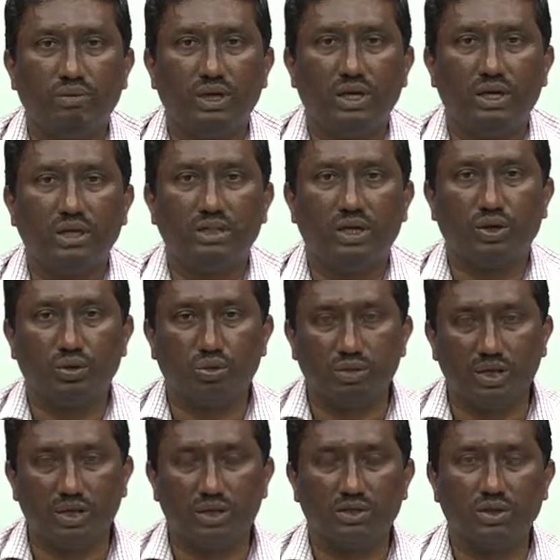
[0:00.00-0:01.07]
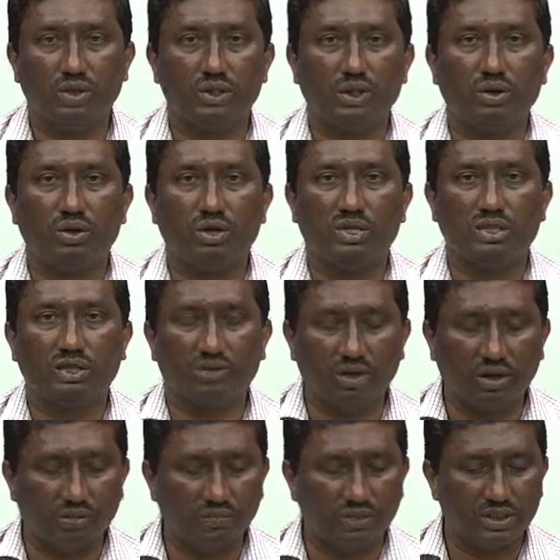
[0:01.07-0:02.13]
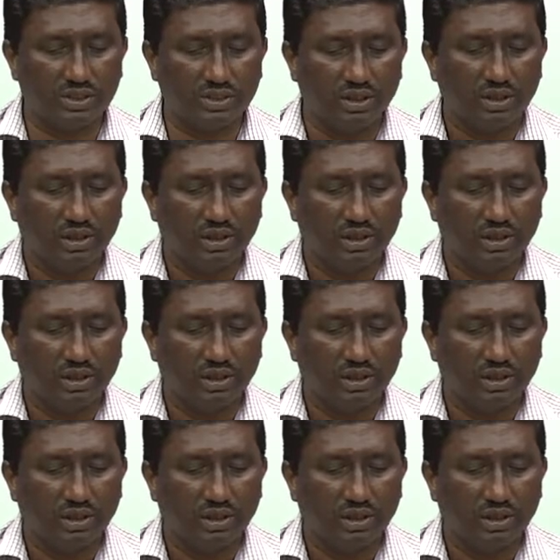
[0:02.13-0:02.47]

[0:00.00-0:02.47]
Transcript: PT, circuit breakers, isolatory, several of these